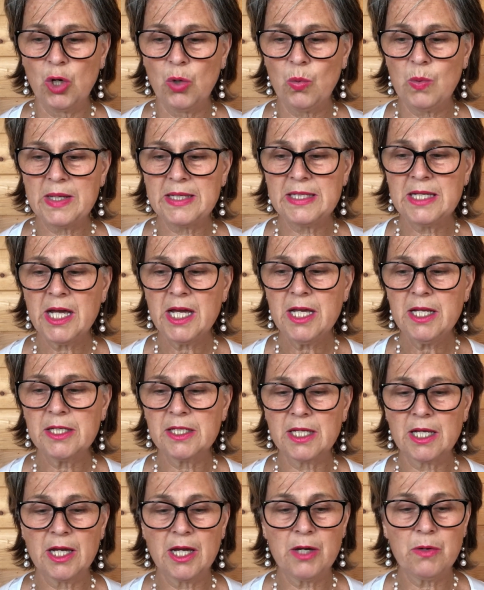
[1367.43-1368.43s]
We turned
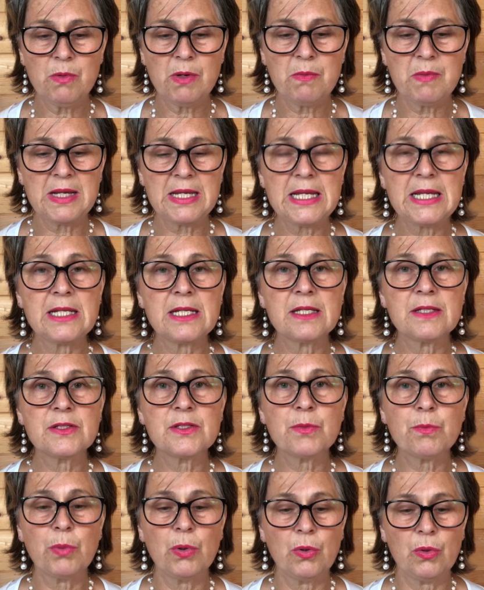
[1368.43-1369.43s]
to her when we needed
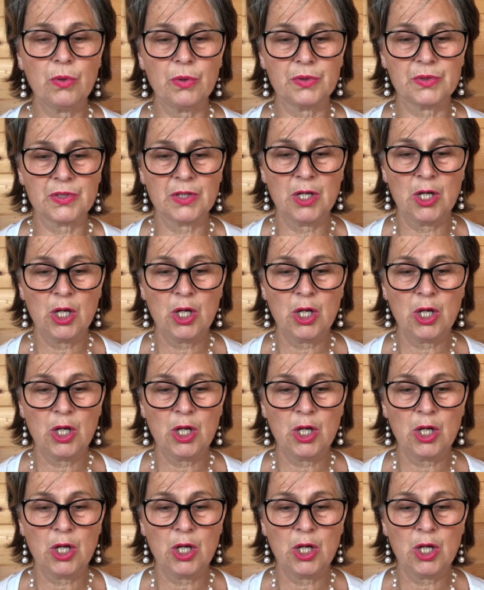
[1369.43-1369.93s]
support.